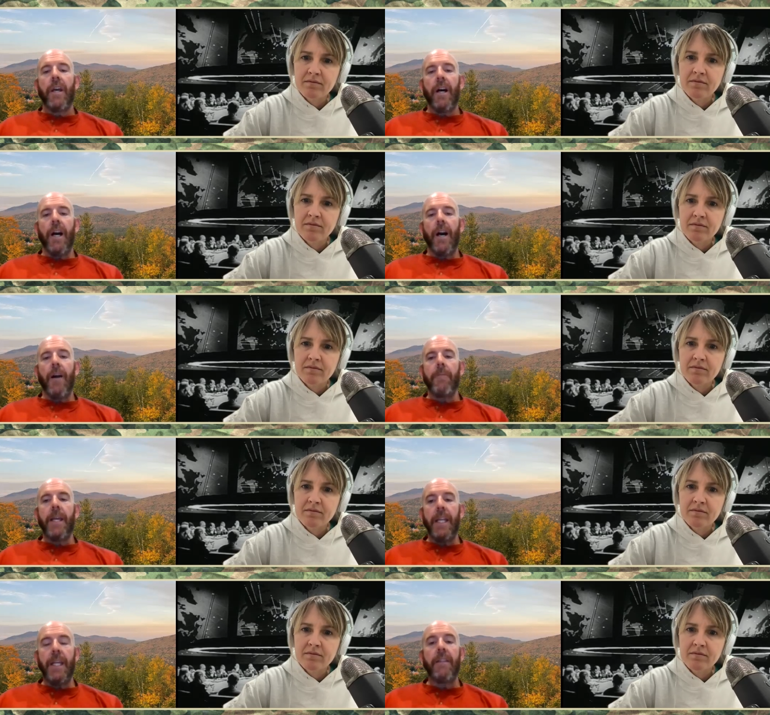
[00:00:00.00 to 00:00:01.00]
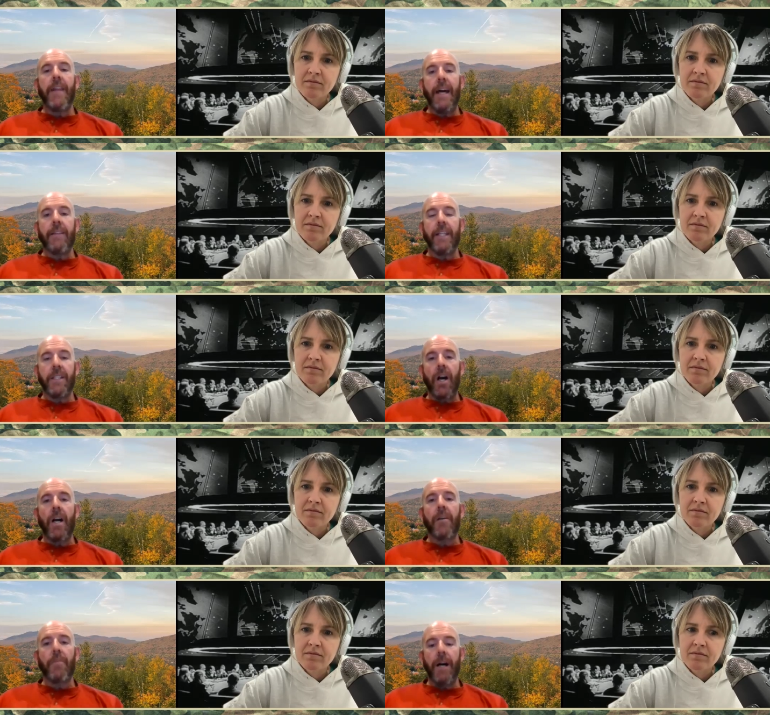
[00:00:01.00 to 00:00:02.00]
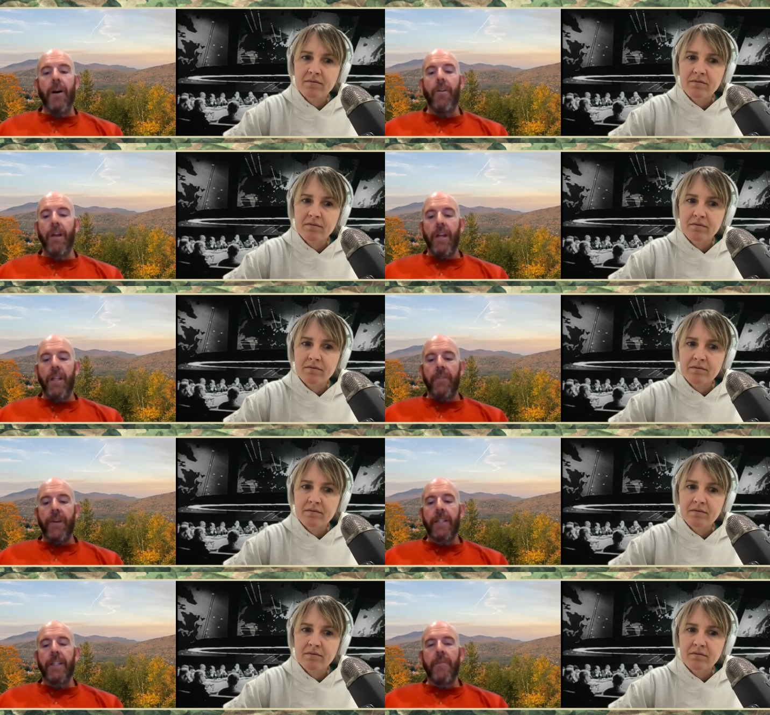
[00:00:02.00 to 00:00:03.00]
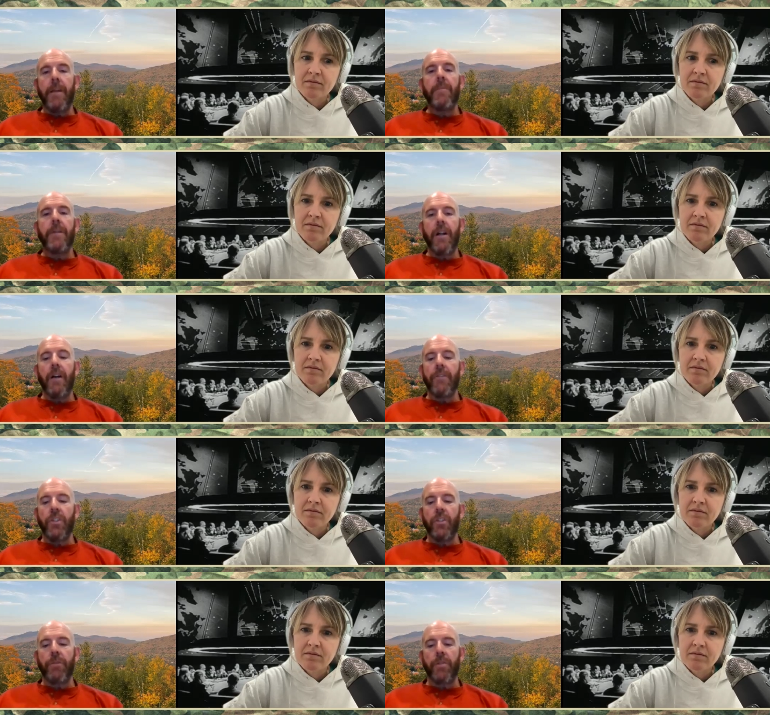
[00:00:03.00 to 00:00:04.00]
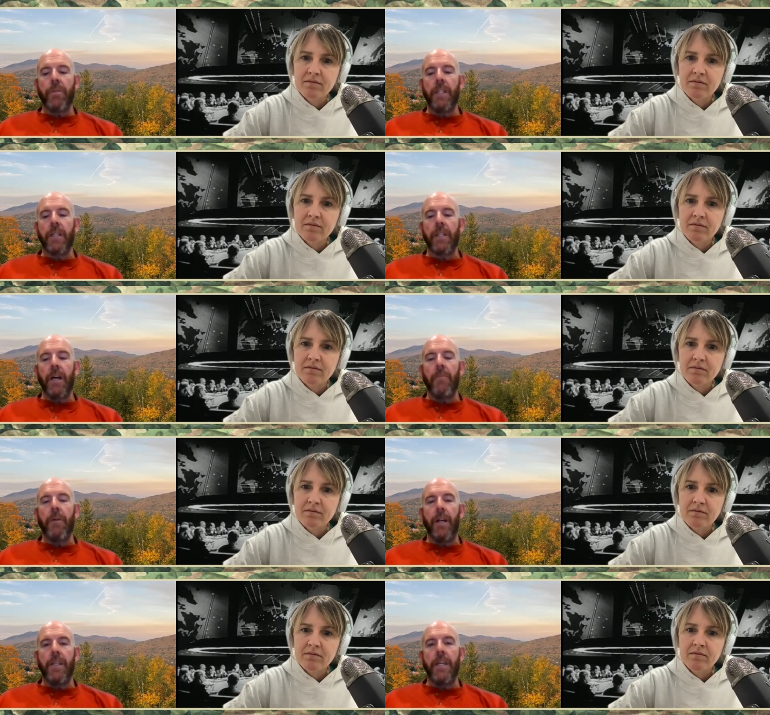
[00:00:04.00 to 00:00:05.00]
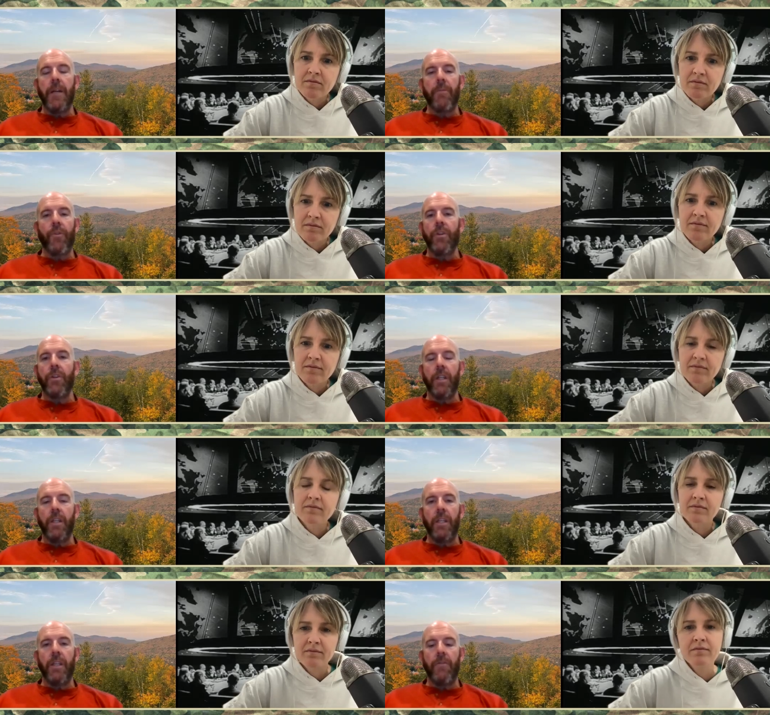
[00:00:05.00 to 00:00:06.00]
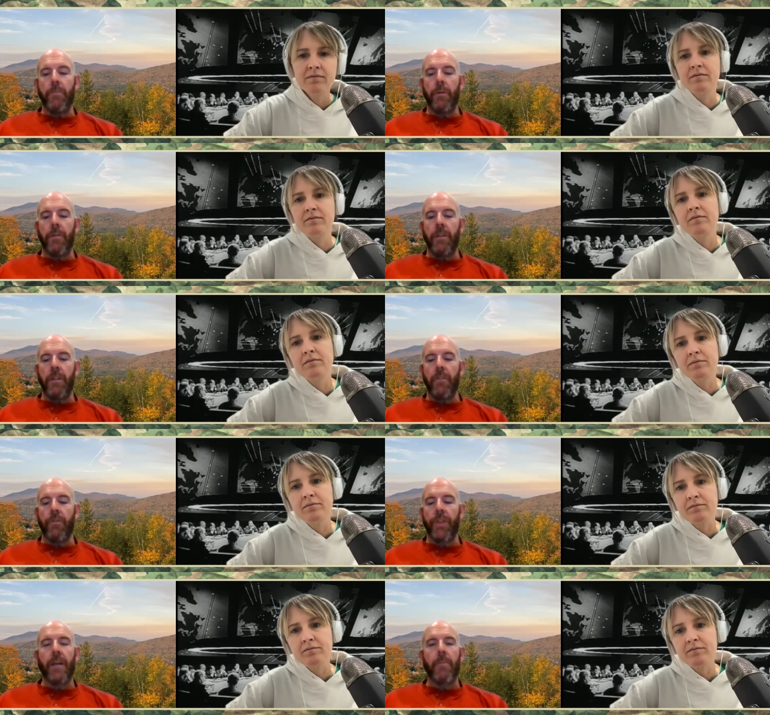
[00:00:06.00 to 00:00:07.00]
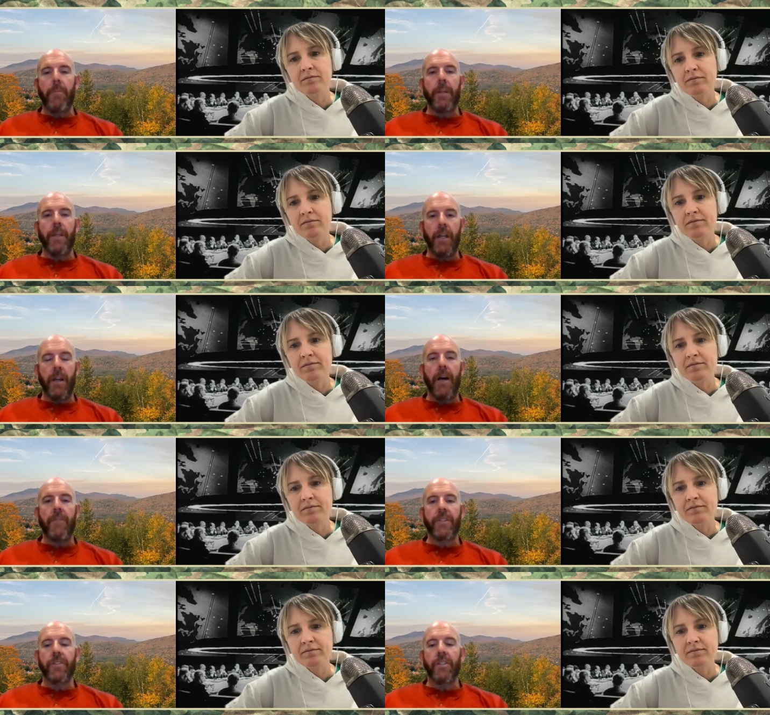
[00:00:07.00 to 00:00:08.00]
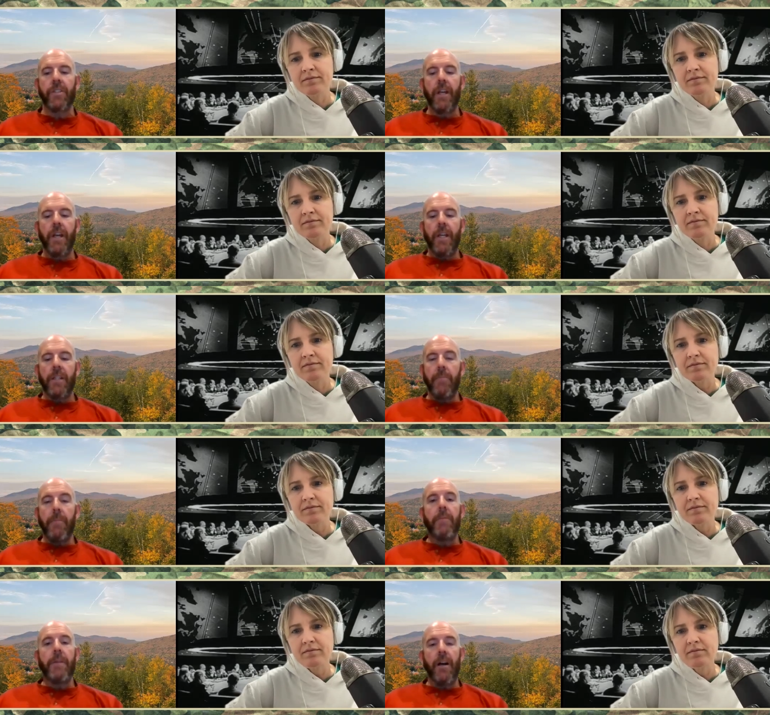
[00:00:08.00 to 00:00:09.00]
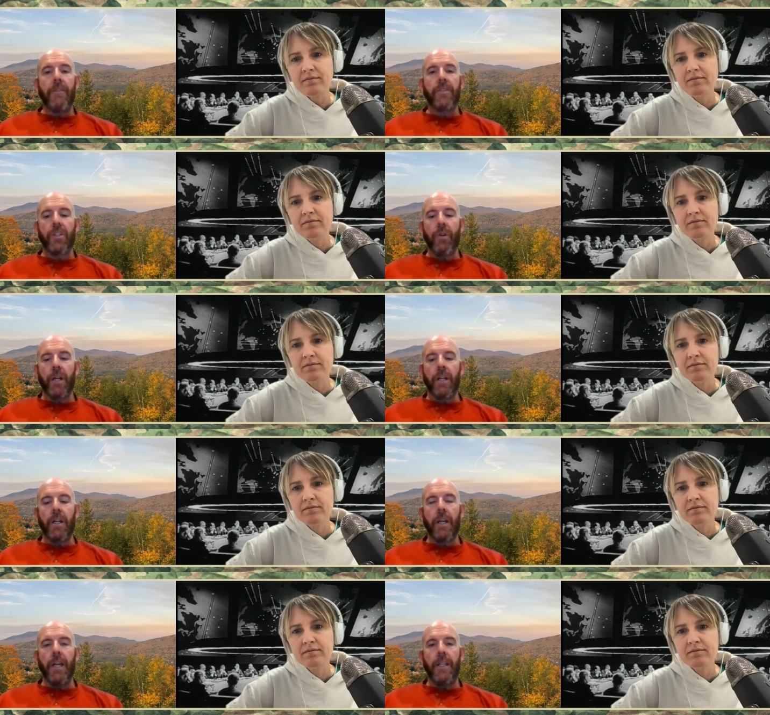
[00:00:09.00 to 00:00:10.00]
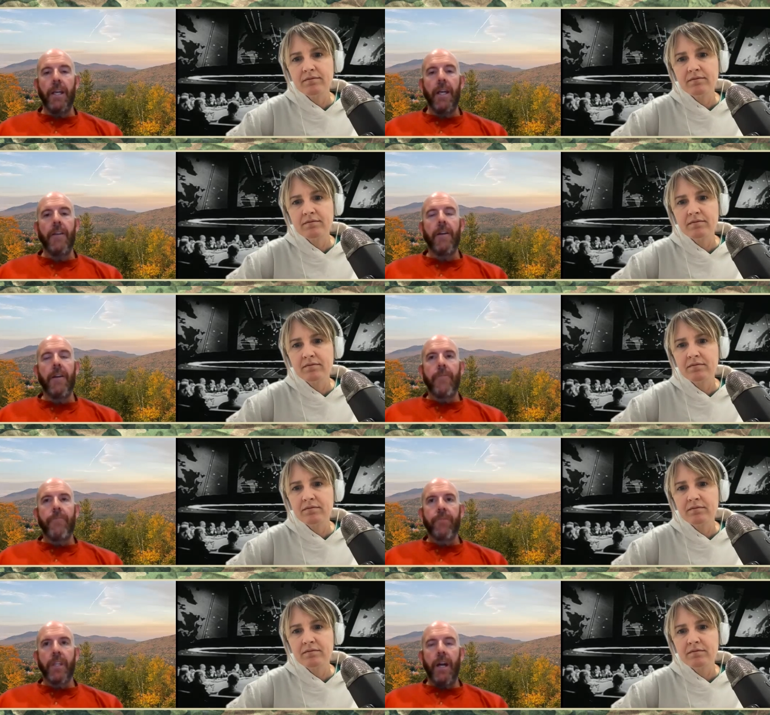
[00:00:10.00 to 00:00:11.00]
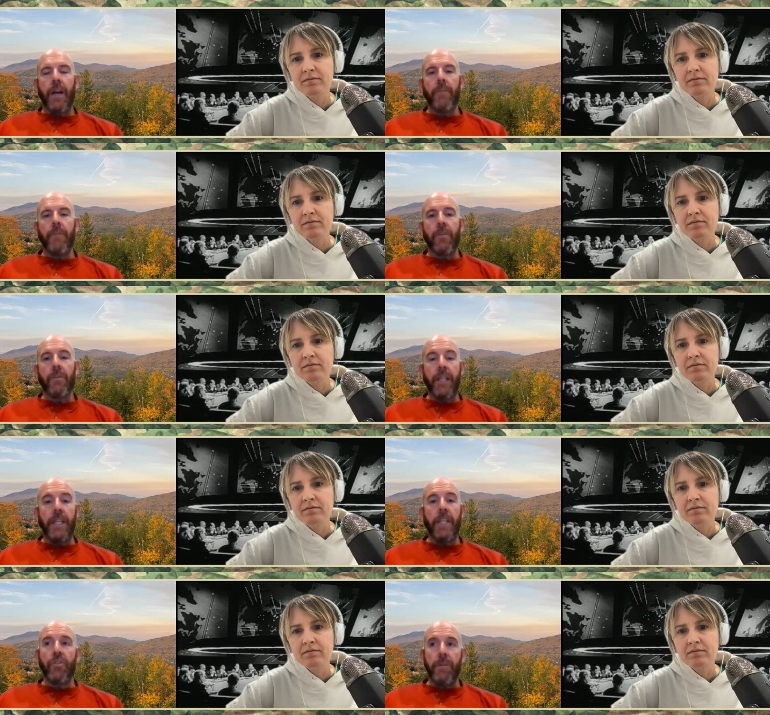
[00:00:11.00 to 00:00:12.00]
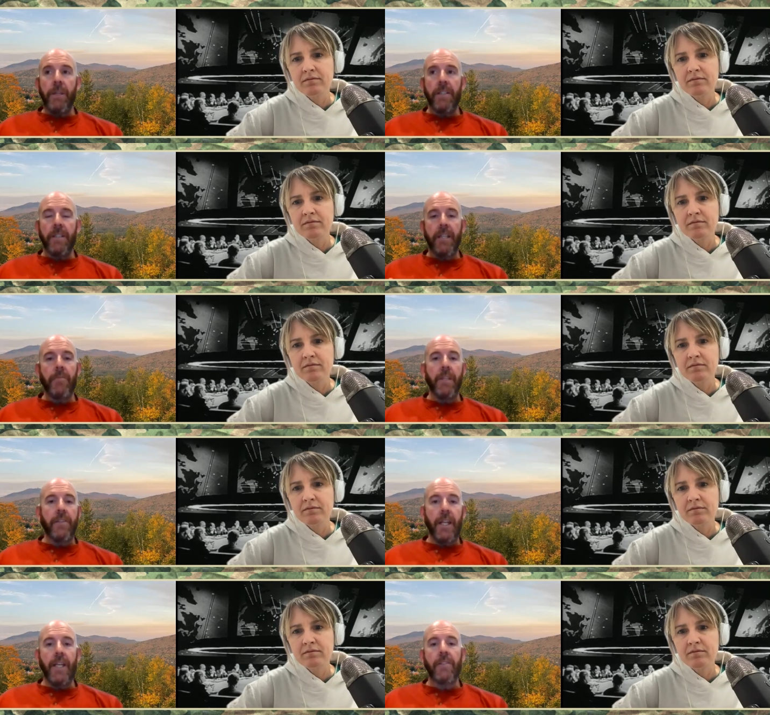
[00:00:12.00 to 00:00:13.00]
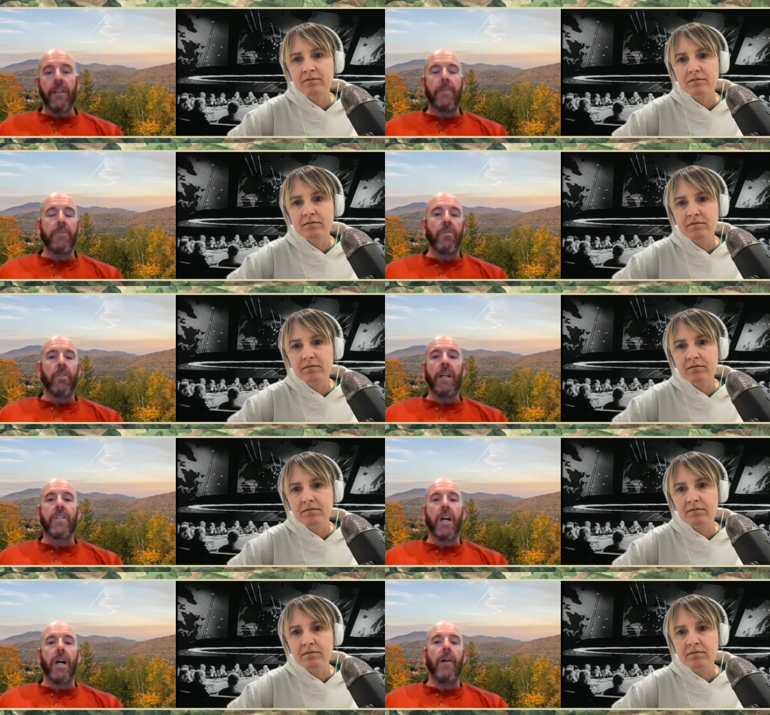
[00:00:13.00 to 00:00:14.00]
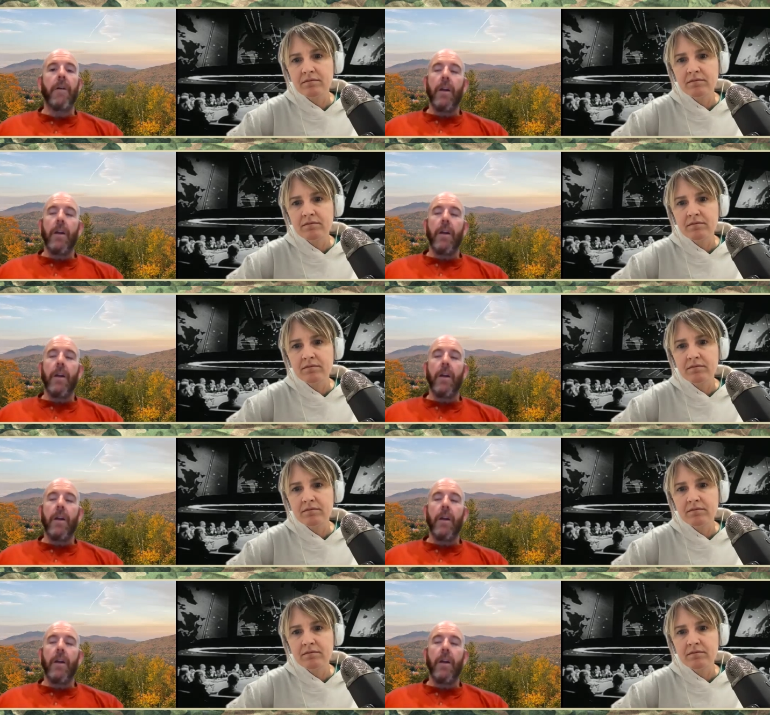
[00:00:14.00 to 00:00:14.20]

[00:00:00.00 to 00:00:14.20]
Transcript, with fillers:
Speaker 1: And in that they talk about the fact that they made me an officer. You're supposed to be in the club a year before you can even, you know, think about being an officer. They made me an officer quicker. And then my criminal, they used me as an example. They said, hey, Slam's doing a great job,